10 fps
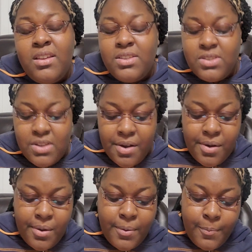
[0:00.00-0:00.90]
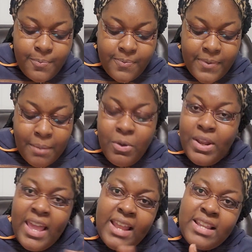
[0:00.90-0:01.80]
So I'm going
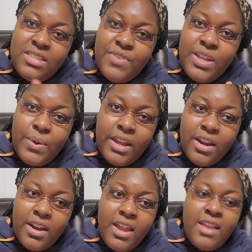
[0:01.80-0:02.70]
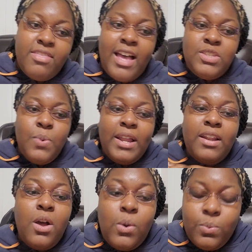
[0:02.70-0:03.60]
to end this video here. That's what,
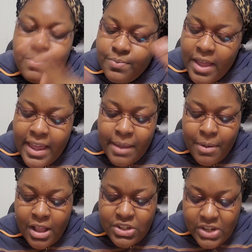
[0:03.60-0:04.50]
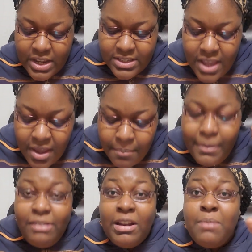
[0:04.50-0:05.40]
oh, I apologize.
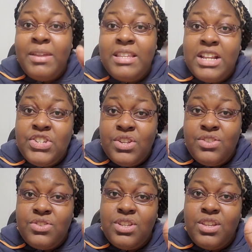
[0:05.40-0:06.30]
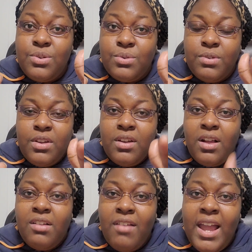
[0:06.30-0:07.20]
My recommendations to you,
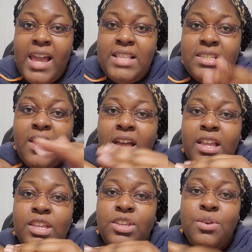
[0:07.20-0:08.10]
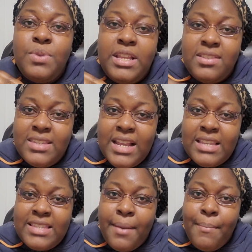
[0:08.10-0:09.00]
all right? You need to take
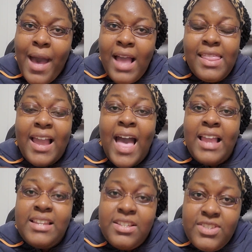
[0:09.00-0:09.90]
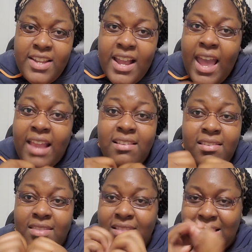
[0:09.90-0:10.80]
a step back like I did today and
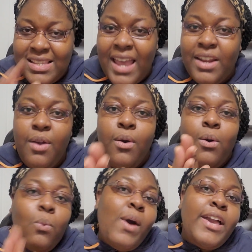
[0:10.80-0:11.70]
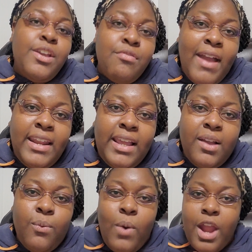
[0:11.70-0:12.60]
decide why you're
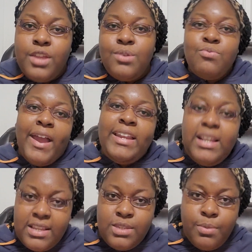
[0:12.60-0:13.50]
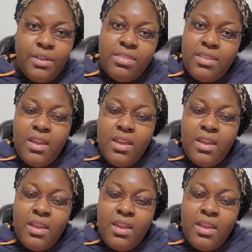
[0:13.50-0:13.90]
writing. Why are you writing this month?